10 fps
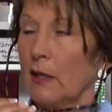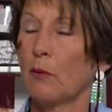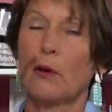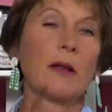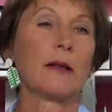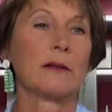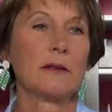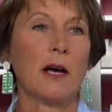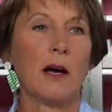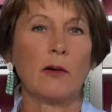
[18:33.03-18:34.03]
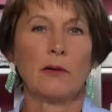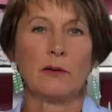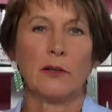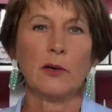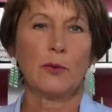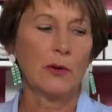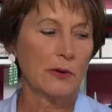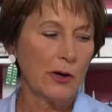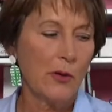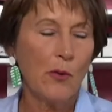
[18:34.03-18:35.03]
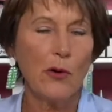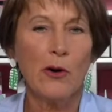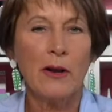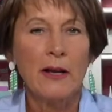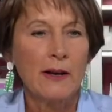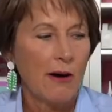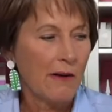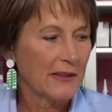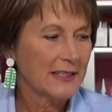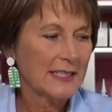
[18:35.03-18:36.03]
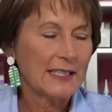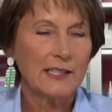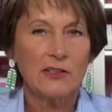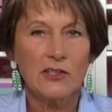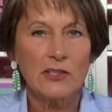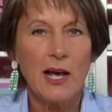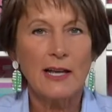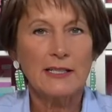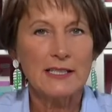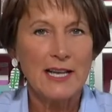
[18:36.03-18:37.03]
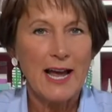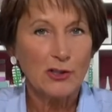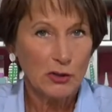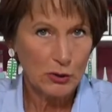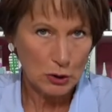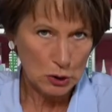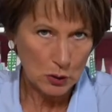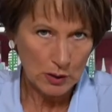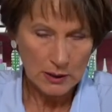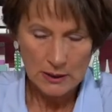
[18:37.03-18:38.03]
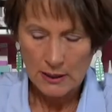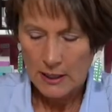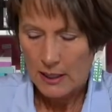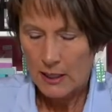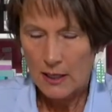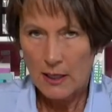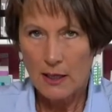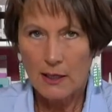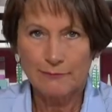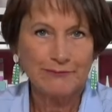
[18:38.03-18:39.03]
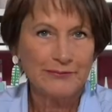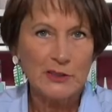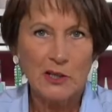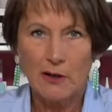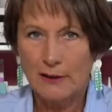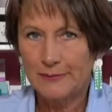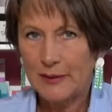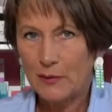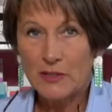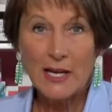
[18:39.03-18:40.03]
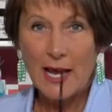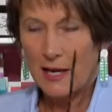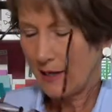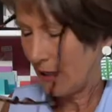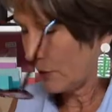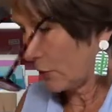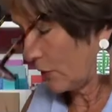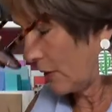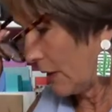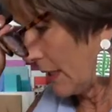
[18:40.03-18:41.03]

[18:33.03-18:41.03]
Any word on it? No, no word, no word on the 10 inch slide stash and store. Uh, sorry, I wish I had an answer.